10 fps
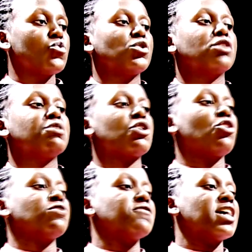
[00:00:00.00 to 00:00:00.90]
will be
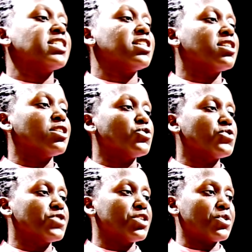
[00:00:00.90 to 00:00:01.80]
converted
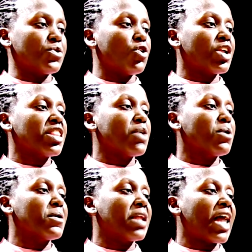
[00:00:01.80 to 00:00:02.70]
into 0, or rather
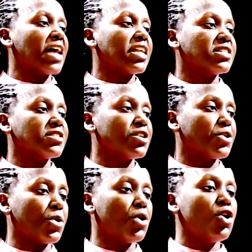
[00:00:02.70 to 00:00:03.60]
we will add a
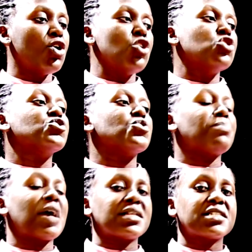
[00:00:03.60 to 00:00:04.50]
0 to
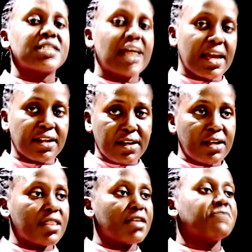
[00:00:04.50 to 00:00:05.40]

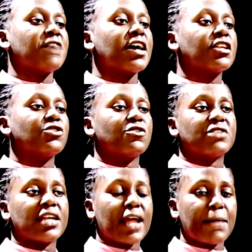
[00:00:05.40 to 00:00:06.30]
maintain the value of
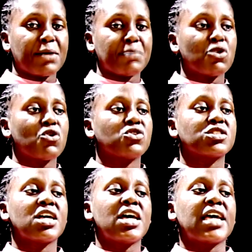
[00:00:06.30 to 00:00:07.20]
the number,
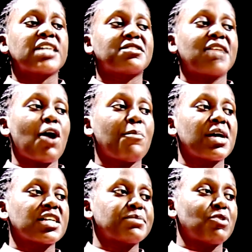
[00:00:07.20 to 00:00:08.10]
because it now
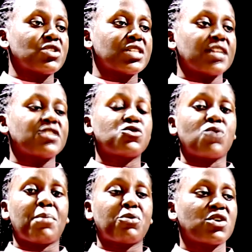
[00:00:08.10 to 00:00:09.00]
makes more sense to
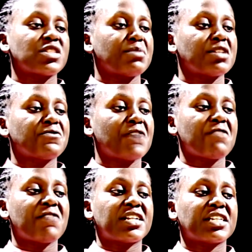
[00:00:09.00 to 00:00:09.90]
approximate
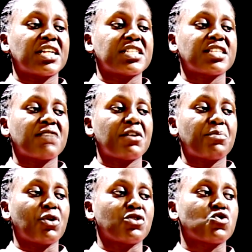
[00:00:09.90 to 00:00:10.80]

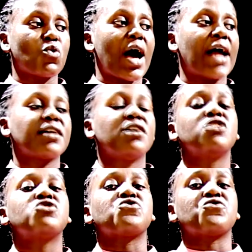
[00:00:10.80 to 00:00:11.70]

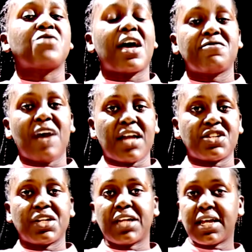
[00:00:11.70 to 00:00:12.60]
507.1 to
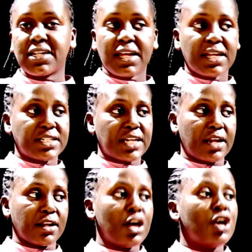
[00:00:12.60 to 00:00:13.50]

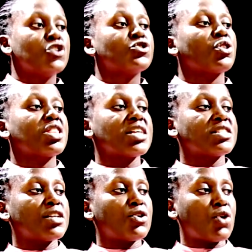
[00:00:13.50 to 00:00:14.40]
510. So
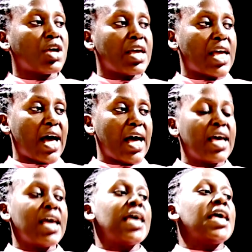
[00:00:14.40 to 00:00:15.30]
this 0 here